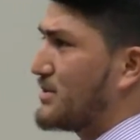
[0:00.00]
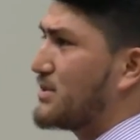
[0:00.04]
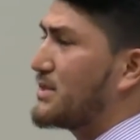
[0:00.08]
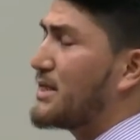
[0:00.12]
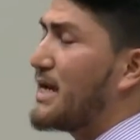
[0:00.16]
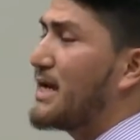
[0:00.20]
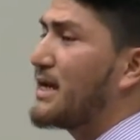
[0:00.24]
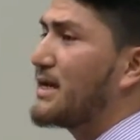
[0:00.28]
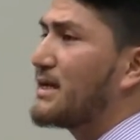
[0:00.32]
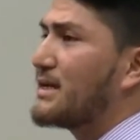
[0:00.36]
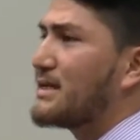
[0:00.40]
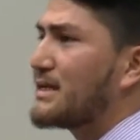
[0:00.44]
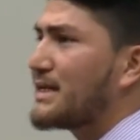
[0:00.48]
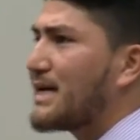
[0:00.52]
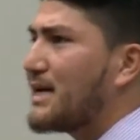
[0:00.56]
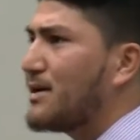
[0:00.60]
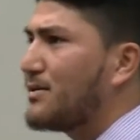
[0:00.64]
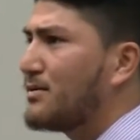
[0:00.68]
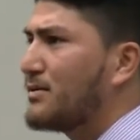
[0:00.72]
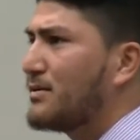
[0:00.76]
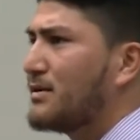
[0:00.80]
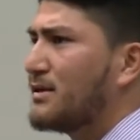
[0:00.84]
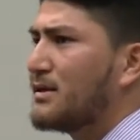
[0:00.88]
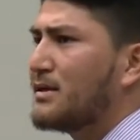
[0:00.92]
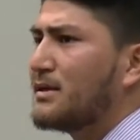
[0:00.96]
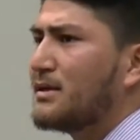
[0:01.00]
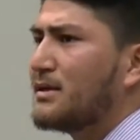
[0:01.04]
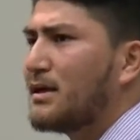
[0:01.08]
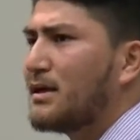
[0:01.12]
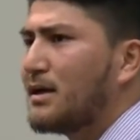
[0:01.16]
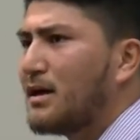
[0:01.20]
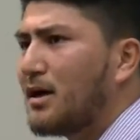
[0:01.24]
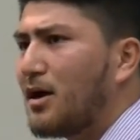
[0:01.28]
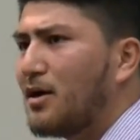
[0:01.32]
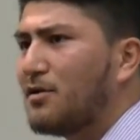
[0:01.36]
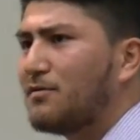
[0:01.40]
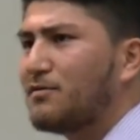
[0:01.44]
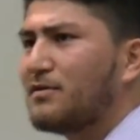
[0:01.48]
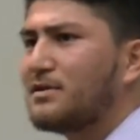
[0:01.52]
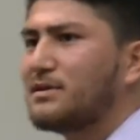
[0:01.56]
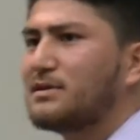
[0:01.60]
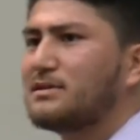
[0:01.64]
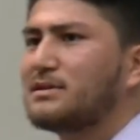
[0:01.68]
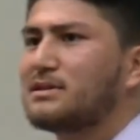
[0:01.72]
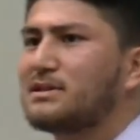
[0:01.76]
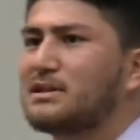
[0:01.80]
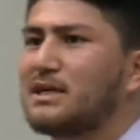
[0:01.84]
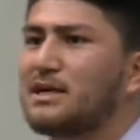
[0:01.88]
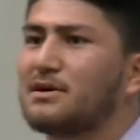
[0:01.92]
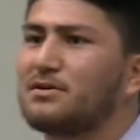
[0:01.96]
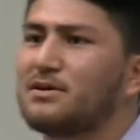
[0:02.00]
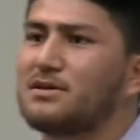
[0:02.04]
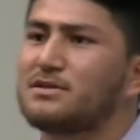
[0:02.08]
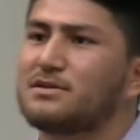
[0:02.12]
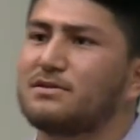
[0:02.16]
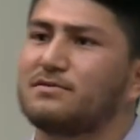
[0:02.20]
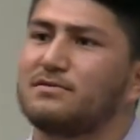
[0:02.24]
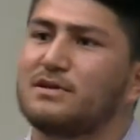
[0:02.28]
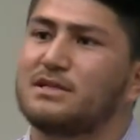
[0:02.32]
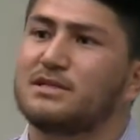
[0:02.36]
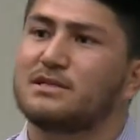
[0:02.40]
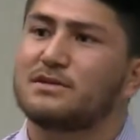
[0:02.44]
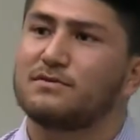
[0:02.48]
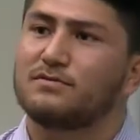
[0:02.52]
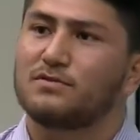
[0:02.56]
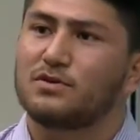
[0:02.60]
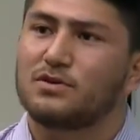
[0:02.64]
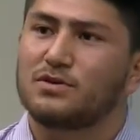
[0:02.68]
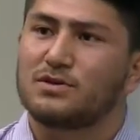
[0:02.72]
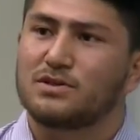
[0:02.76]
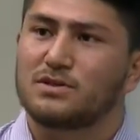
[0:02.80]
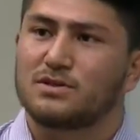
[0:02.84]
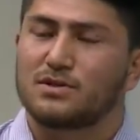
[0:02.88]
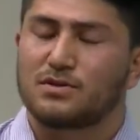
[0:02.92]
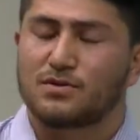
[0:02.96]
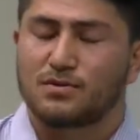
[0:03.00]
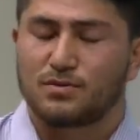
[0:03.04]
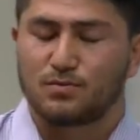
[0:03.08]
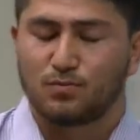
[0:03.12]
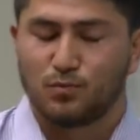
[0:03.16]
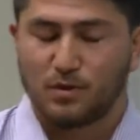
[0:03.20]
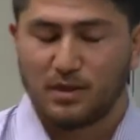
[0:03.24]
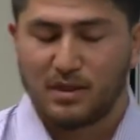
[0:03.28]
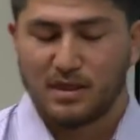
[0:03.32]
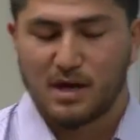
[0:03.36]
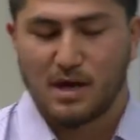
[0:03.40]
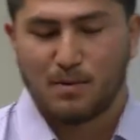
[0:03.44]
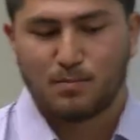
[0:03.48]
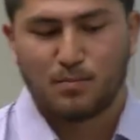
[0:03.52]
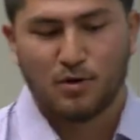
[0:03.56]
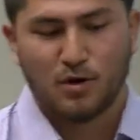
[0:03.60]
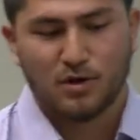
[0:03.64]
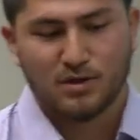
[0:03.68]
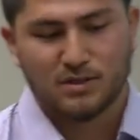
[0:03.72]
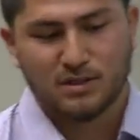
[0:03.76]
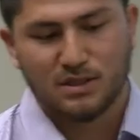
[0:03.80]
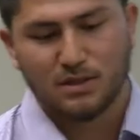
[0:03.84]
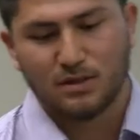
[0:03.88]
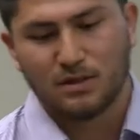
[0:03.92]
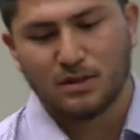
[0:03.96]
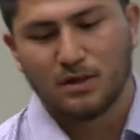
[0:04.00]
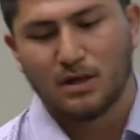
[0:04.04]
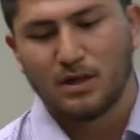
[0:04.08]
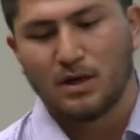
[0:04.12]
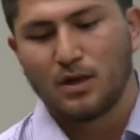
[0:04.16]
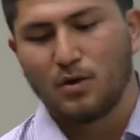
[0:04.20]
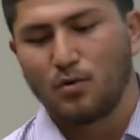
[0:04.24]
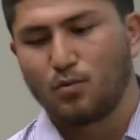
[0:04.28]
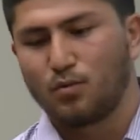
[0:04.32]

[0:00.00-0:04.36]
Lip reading: taken down over a series of interviews with that person,